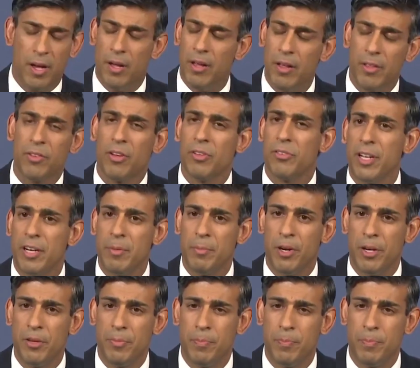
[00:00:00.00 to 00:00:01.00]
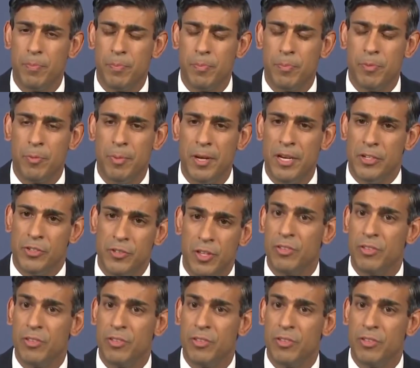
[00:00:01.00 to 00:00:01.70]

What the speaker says: As I said in my speech,